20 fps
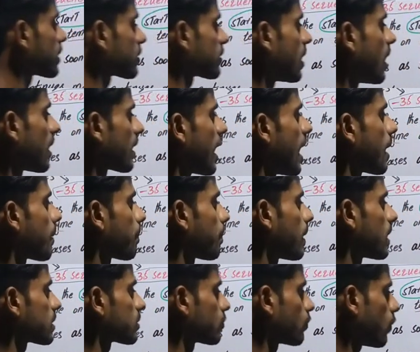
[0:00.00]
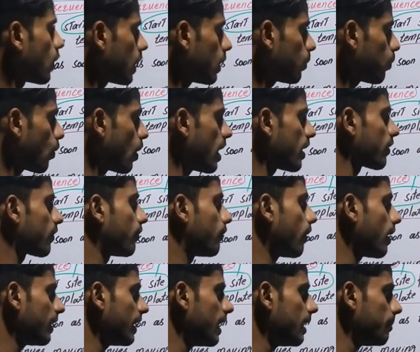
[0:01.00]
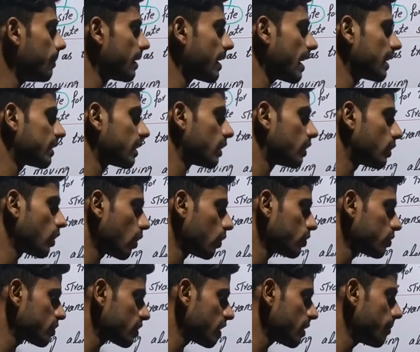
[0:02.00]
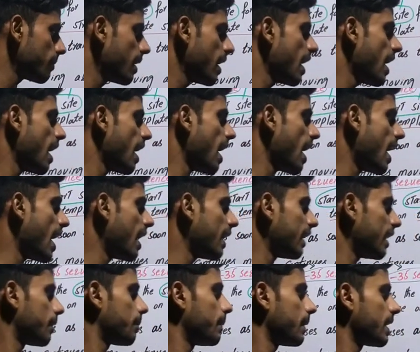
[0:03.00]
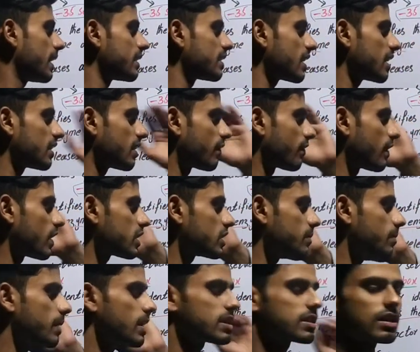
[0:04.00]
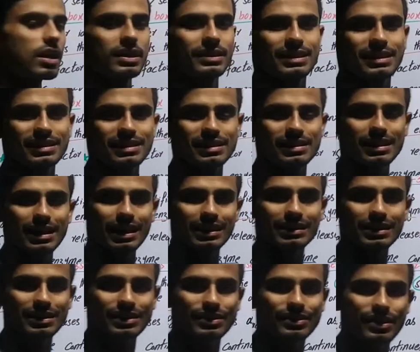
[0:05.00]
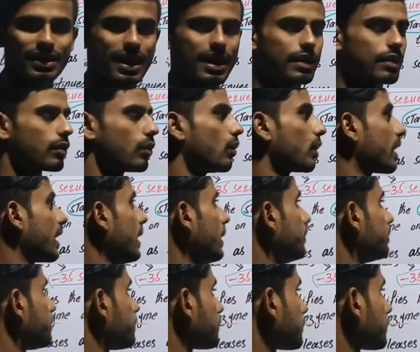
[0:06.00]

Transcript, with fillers: start at plus 1.1 element at the downstream and it begins at the first base on the on the strand okay